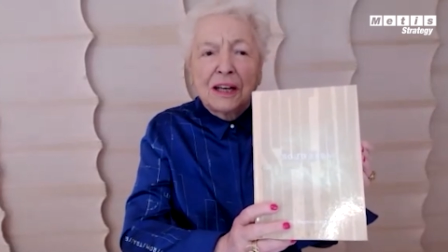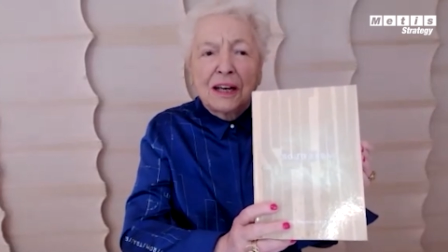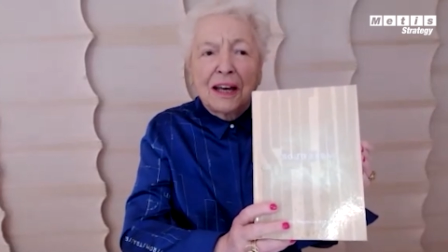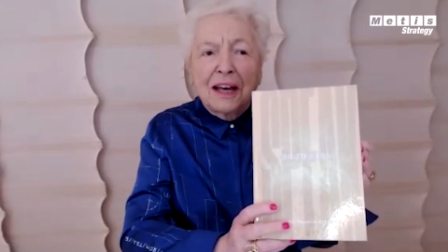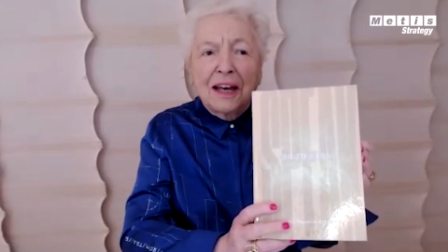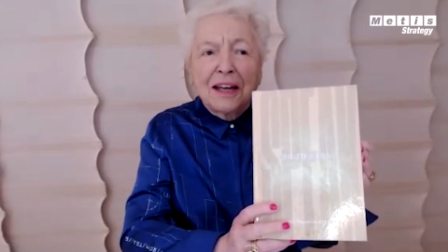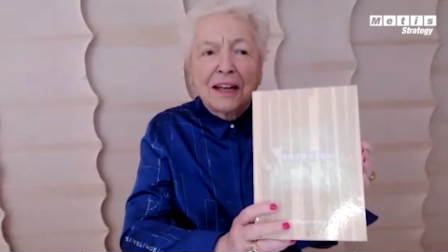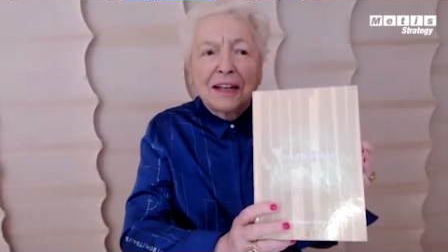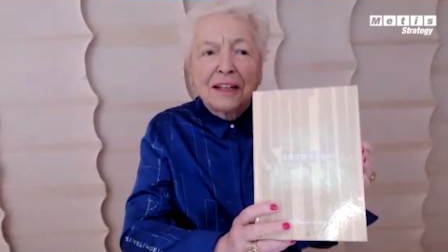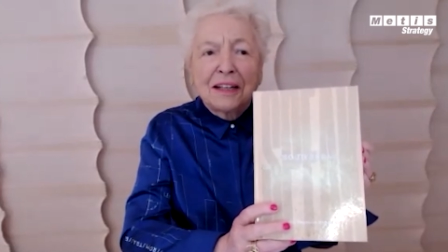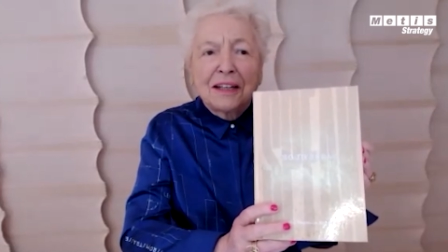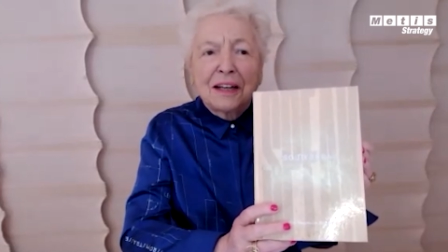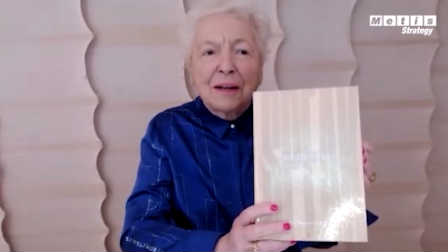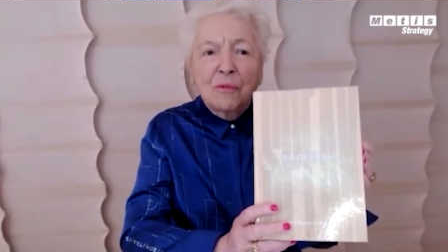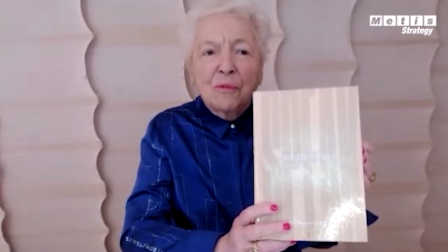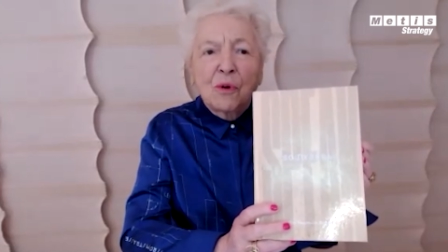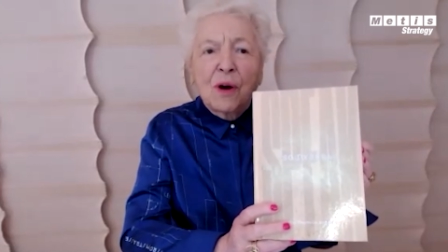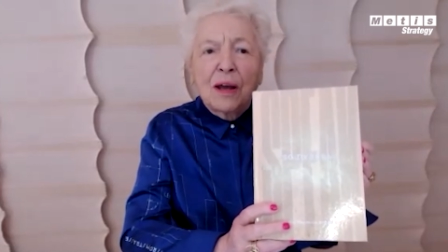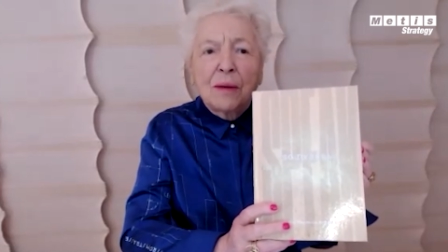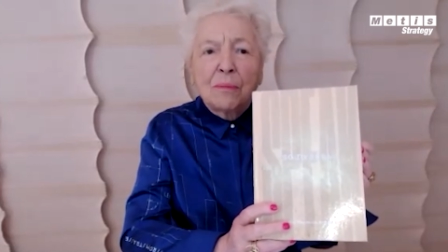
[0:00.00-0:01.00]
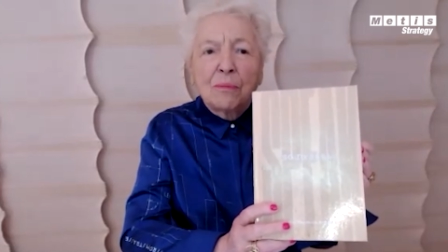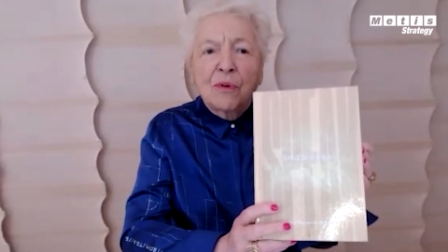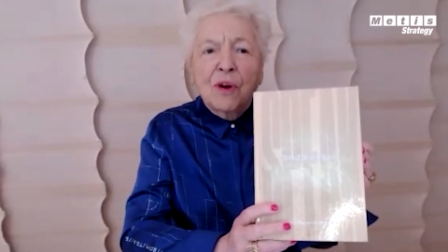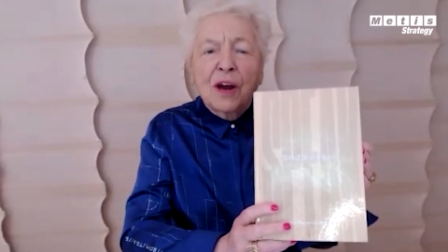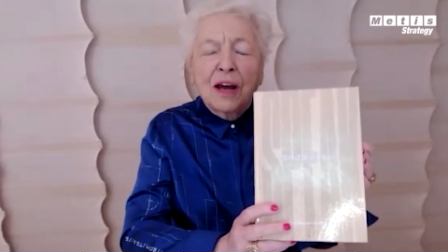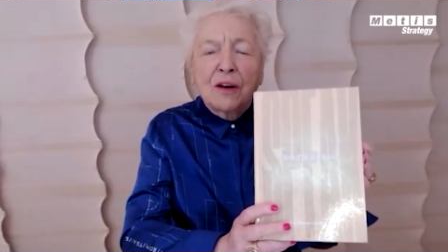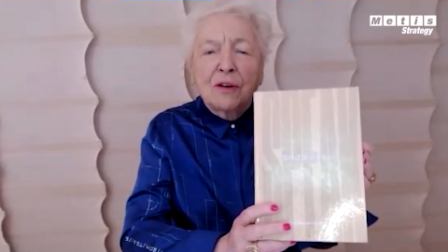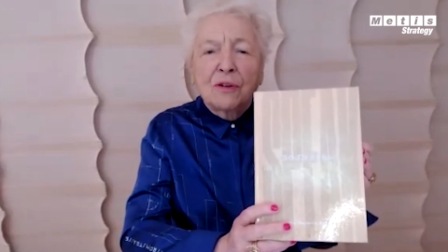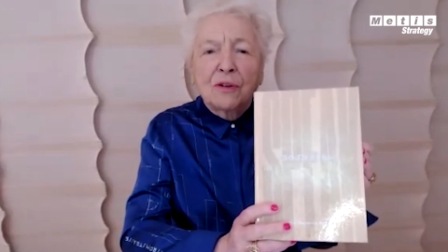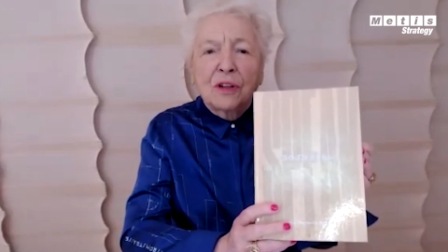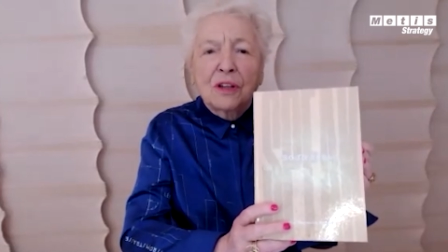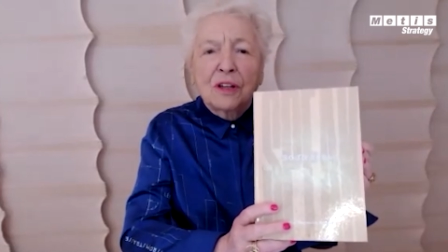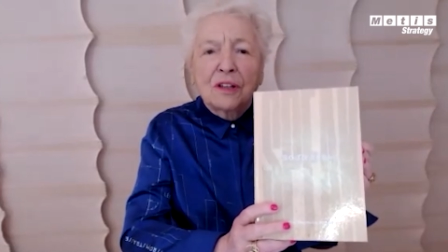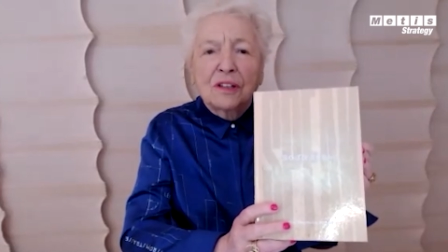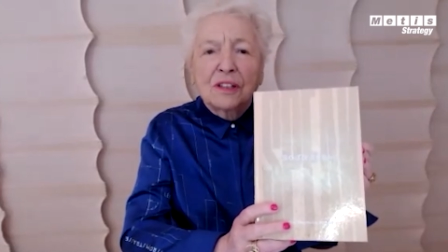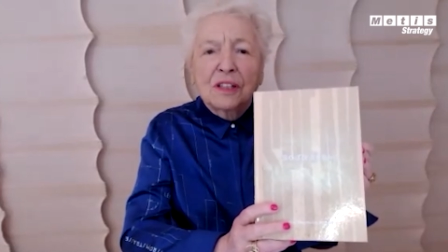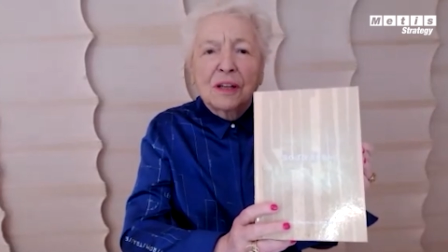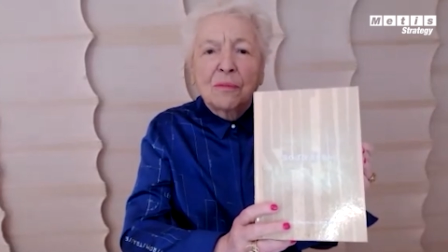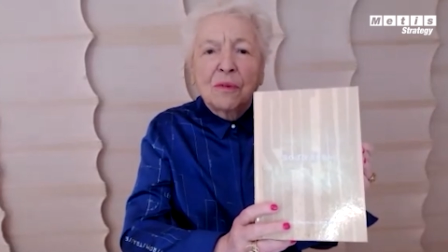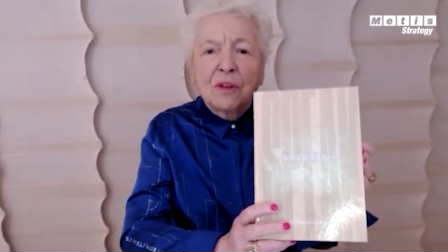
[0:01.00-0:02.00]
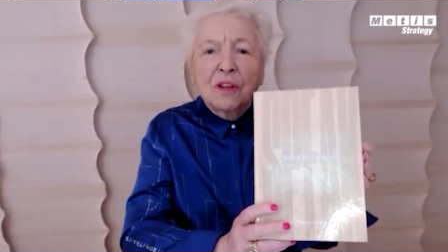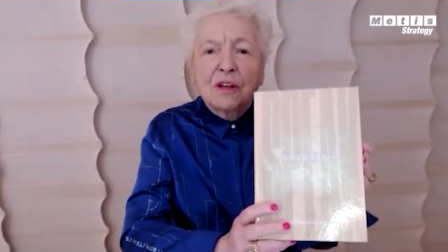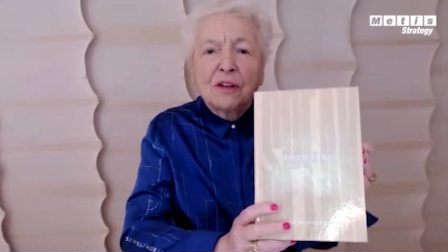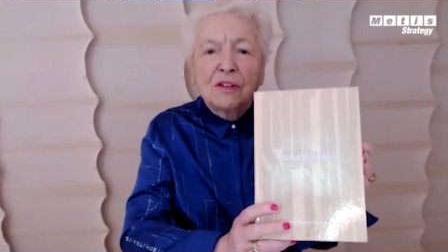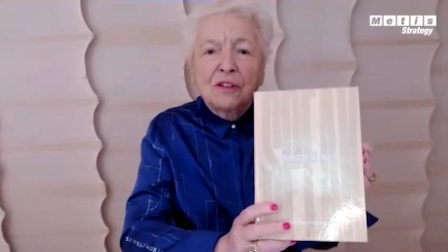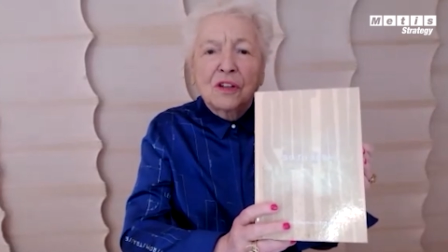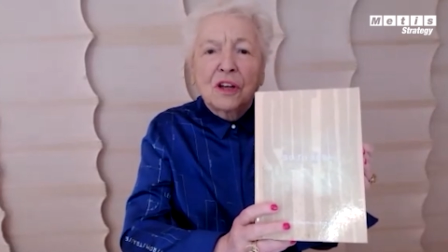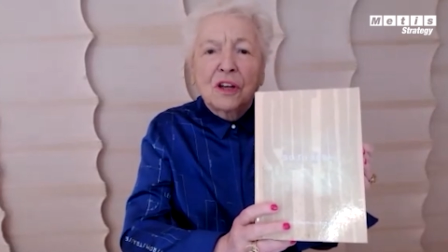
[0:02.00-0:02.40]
And I'm quite proud that some of those